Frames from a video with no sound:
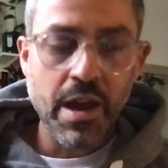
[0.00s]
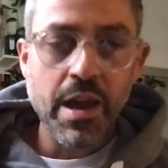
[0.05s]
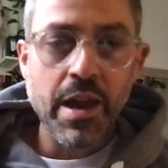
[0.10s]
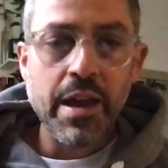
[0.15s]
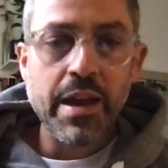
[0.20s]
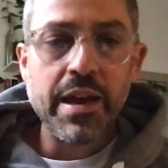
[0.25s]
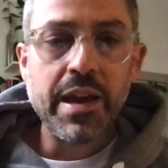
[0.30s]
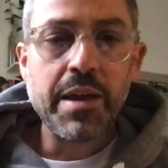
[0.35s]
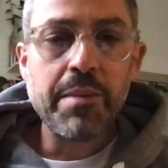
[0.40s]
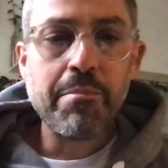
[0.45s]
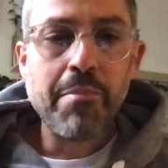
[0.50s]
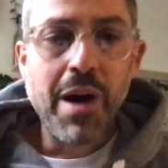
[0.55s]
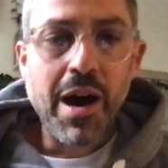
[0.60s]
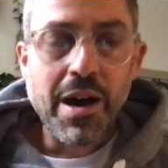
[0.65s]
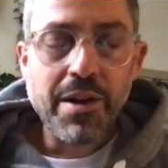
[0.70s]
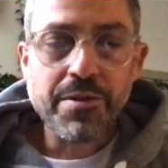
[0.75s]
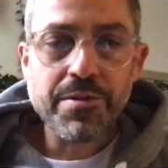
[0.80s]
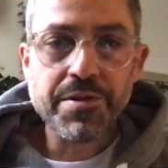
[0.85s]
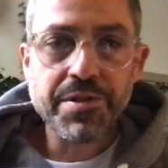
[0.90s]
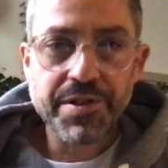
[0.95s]
In
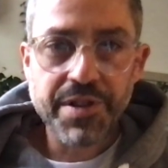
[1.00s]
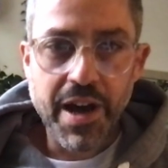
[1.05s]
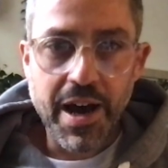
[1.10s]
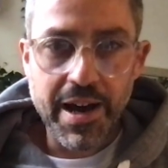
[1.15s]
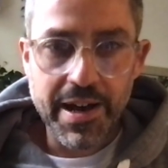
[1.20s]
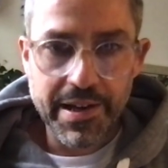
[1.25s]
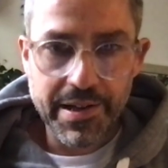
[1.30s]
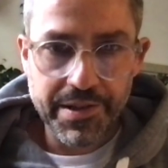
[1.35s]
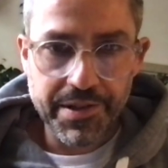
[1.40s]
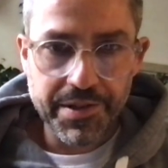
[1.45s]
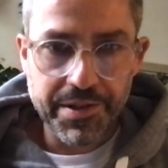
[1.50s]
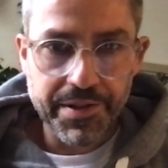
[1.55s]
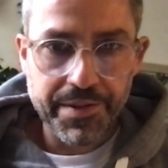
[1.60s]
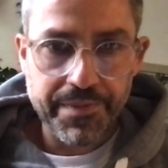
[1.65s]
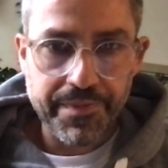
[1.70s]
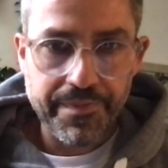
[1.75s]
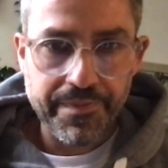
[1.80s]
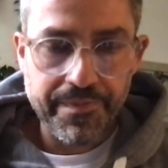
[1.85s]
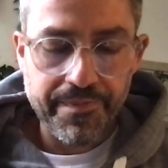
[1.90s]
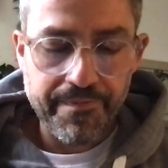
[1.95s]
modern science,
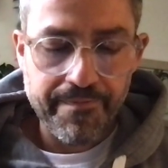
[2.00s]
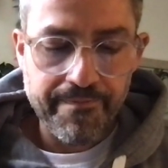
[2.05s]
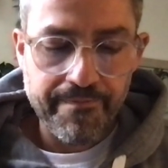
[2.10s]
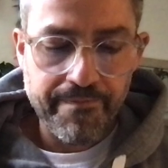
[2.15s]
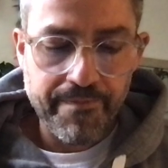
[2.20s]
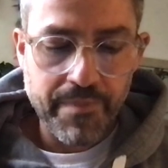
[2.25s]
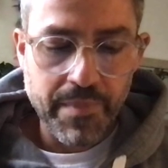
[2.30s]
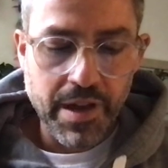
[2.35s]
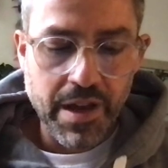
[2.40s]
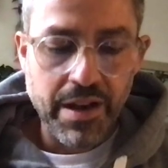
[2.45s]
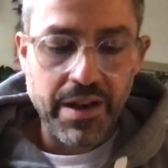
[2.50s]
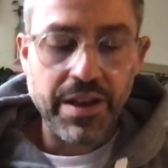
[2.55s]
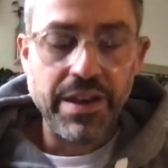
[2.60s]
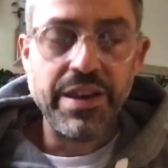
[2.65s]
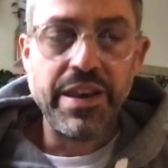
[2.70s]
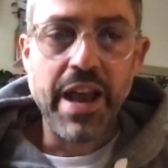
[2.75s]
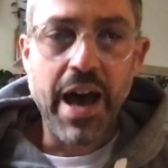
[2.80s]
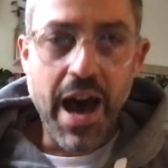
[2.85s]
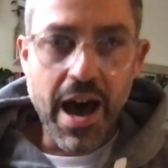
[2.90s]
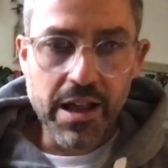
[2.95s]

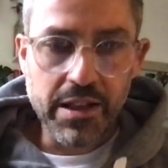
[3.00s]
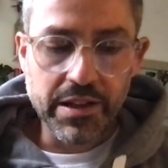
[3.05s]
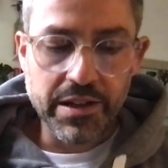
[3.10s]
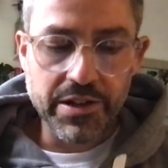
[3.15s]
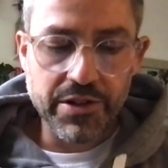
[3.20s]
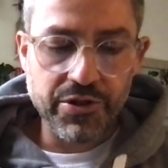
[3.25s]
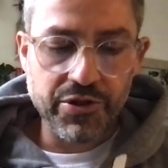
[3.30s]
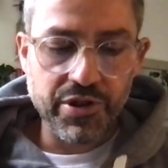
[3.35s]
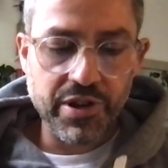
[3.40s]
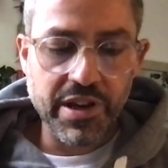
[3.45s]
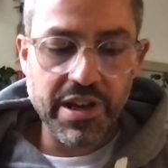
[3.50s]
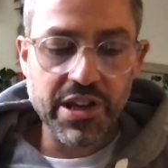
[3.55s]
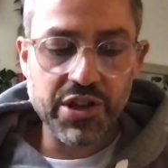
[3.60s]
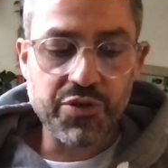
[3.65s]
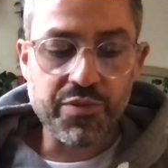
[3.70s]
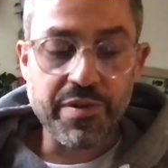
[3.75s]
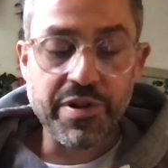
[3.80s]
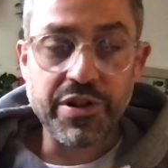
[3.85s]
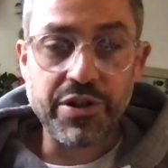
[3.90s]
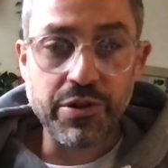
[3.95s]
knowledge is
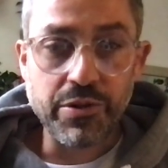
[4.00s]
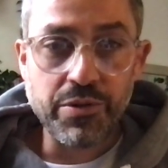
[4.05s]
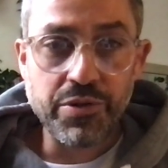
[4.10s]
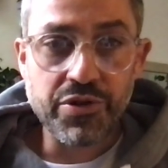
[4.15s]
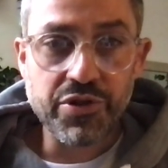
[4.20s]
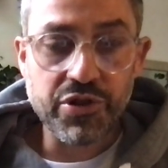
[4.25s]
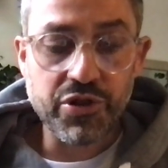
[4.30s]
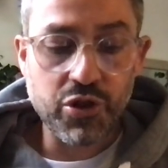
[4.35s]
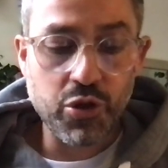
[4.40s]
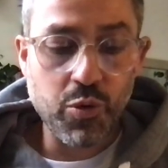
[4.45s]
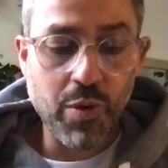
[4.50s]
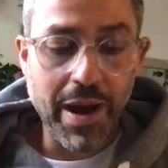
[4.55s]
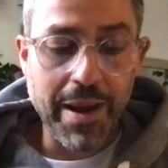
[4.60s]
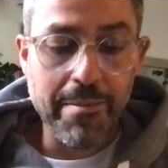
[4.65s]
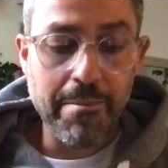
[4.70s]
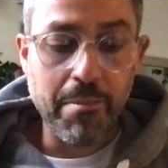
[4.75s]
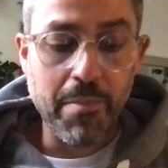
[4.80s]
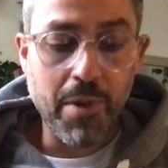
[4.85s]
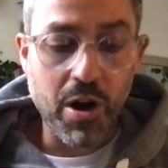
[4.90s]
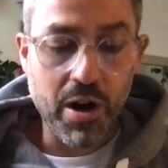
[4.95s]
reduced to a
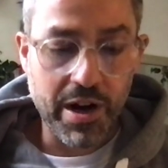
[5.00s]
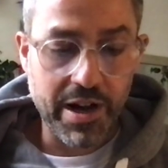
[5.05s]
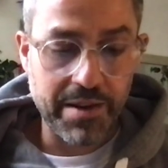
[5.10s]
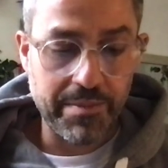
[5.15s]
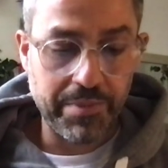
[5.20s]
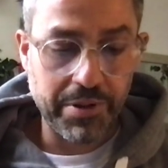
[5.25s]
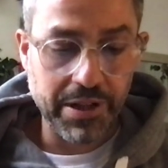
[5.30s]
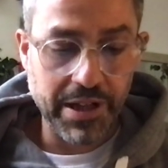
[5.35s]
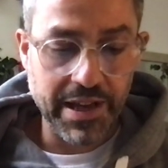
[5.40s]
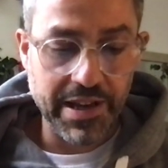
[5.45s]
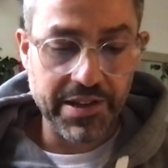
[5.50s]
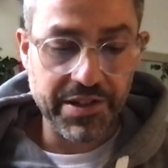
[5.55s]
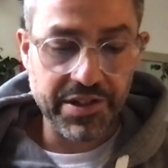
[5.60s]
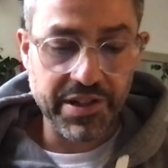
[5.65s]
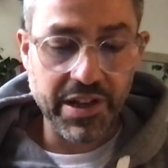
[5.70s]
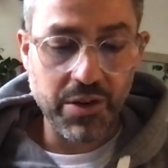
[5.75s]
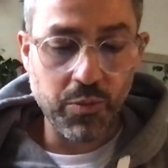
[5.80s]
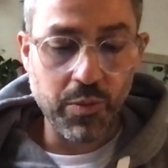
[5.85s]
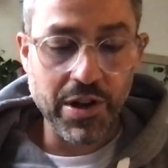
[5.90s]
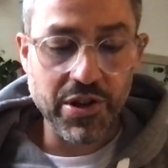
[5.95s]
marketplace
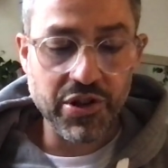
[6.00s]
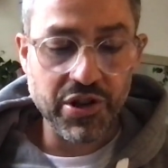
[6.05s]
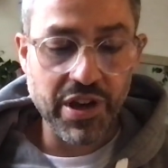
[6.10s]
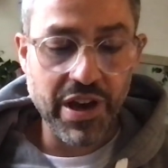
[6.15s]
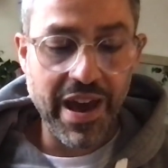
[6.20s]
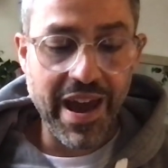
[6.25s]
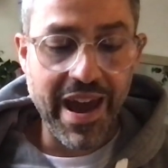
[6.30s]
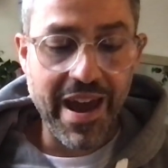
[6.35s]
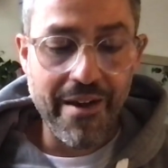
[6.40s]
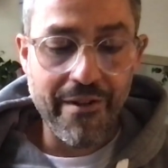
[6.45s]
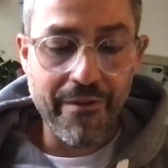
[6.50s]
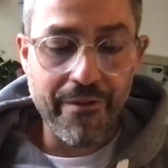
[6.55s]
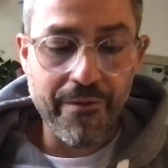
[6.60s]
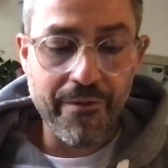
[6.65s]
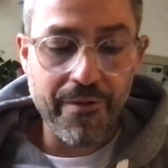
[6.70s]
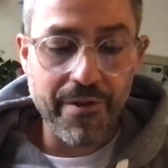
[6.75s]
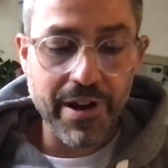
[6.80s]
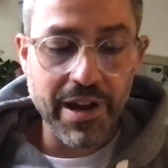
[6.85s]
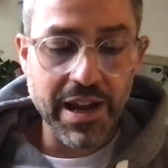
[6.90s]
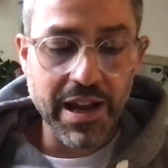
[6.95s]
in which
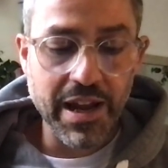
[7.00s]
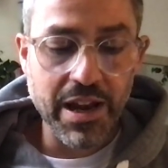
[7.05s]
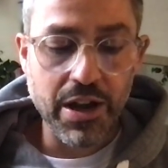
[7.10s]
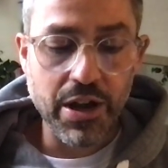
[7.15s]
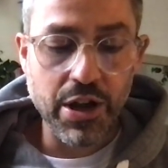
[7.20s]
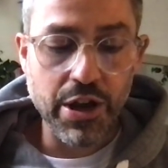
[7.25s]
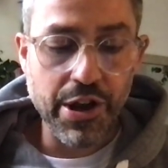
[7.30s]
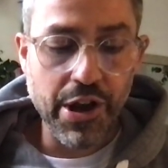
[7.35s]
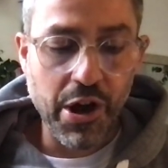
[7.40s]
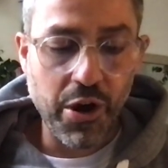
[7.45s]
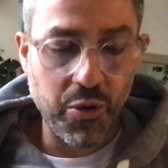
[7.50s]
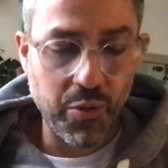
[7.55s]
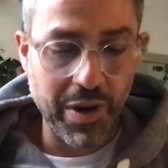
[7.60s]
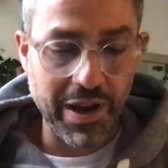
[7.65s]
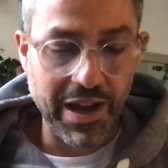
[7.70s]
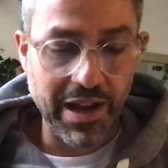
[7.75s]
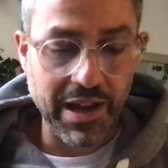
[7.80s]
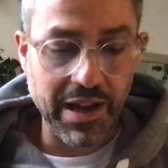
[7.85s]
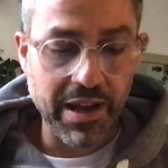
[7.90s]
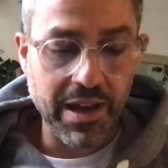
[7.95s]
every
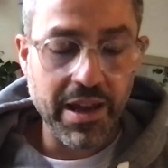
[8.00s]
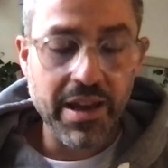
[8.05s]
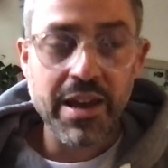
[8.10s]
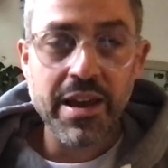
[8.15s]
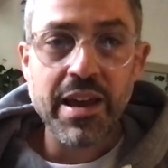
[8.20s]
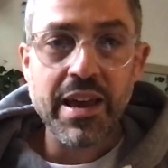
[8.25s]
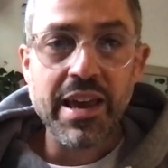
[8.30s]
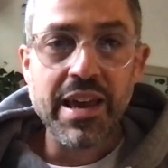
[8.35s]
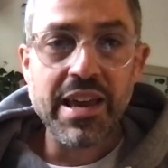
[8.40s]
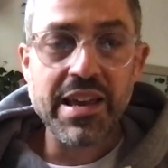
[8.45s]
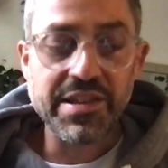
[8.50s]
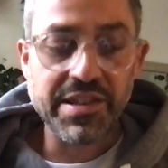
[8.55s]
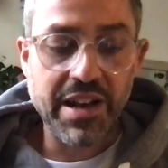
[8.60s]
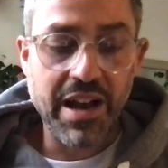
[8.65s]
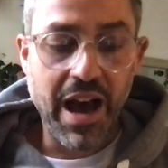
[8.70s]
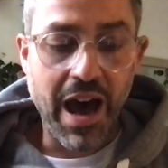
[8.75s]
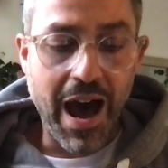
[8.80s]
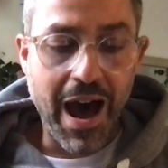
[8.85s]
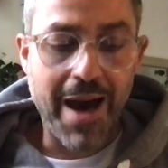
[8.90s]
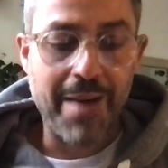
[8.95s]
knowing is an
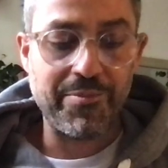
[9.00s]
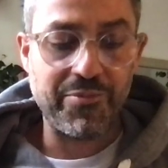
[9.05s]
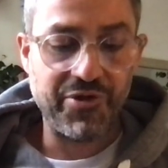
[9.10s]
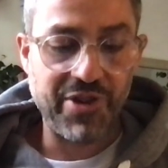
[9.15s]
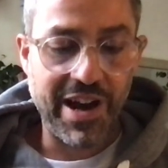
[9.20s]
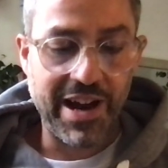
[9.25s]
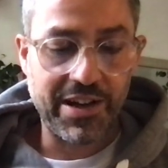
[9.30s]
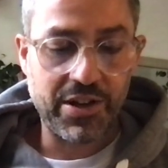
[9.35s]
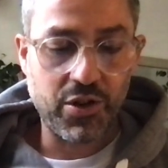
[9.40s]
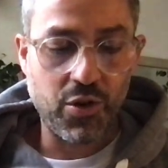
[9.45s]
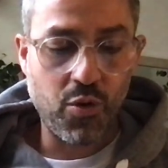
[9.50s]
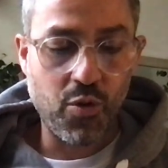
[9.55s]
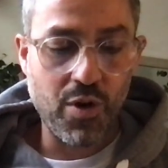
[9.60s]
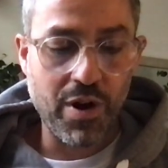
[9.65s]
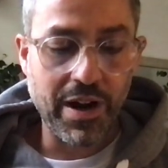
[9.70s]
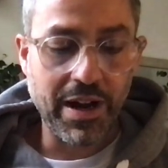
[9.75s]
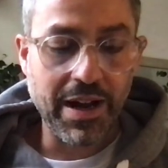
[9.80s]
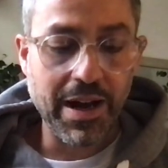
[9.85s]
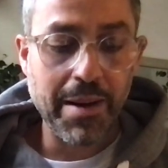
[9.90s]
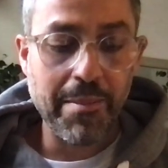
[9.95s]
object or a
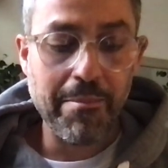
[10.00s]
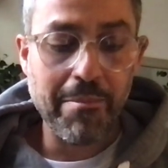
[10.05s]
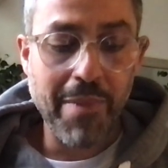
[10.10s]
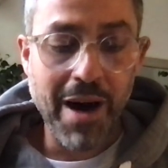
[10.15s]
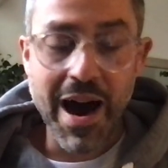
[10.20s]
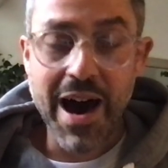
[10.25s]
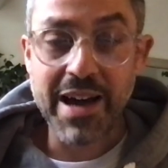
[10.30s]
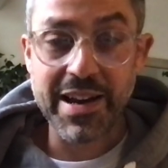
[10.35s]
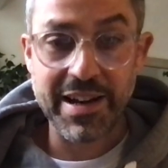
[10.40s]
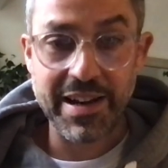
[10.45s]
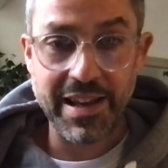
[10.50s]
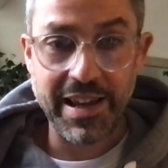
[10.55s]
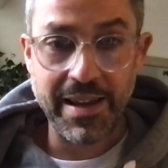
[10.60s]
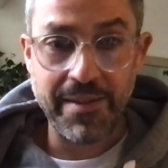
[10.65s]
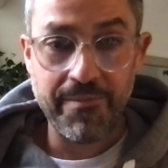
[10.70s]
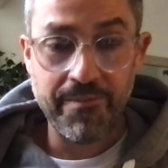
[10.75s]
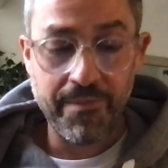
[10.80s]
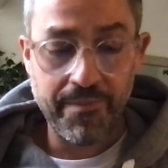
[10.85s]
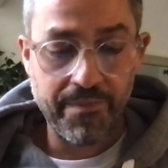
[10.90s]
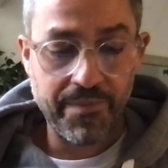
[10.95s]
commodity
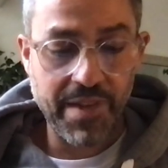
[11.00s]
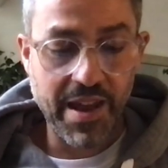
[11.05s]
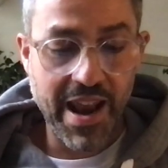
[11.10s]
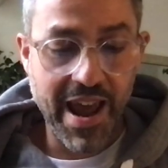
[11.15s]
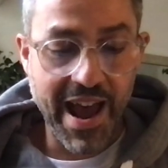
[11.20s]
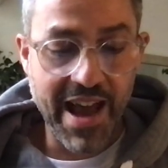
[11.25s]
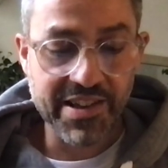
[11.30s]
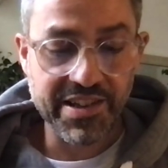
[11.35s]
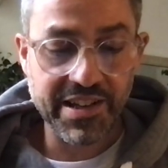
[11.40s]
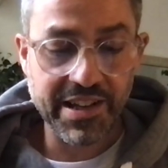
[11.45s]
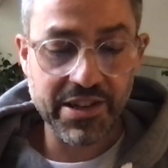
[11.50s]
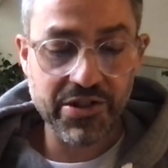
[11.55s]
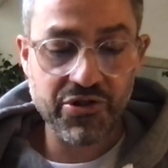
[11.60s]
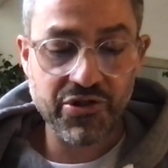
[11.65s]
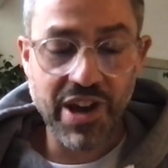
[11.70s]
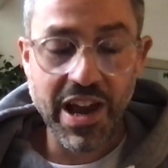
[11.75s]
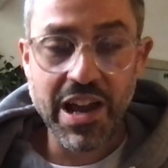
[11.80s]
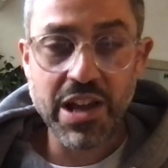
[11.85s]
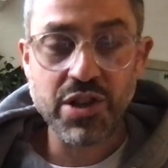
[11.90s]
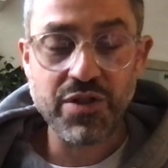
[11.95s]
that has an
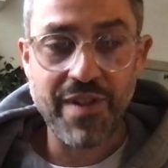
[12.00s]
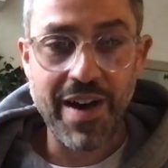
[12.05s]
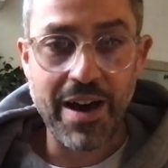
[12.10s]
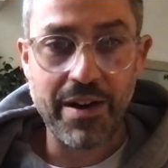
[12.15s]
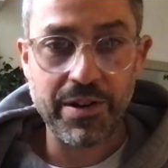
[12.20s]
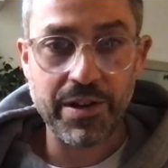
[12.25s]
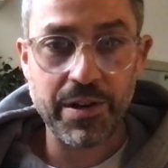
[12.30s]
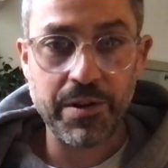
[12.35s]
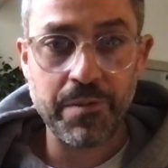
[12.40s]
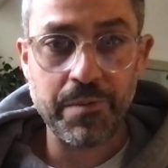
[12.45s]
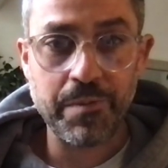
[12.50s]
exchange value.